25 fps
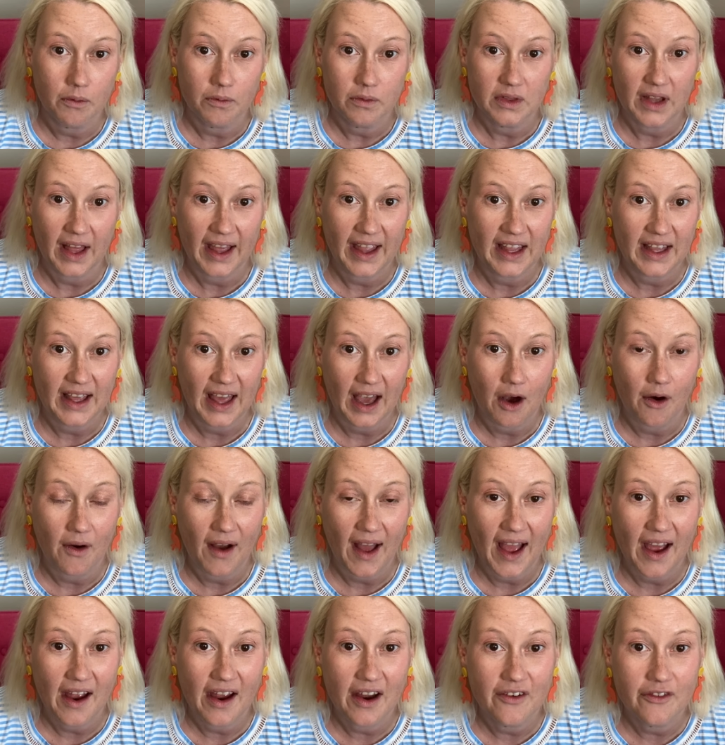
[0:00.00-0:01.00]
laying out
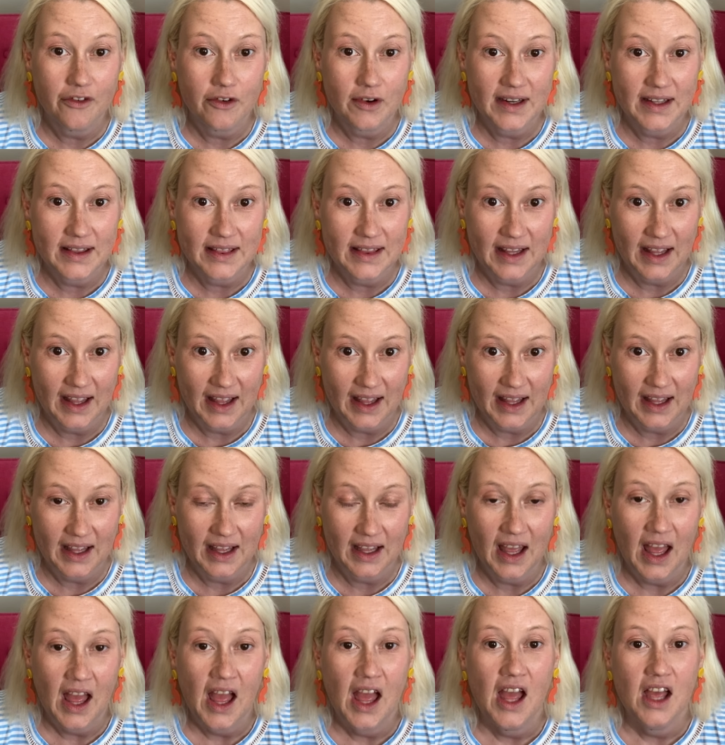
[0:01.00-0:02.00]

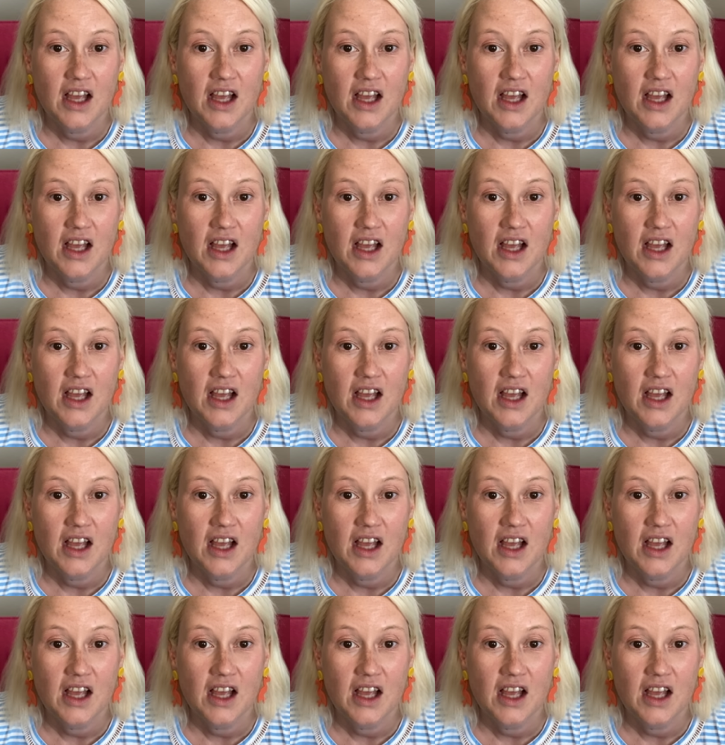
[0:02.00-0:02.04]
everything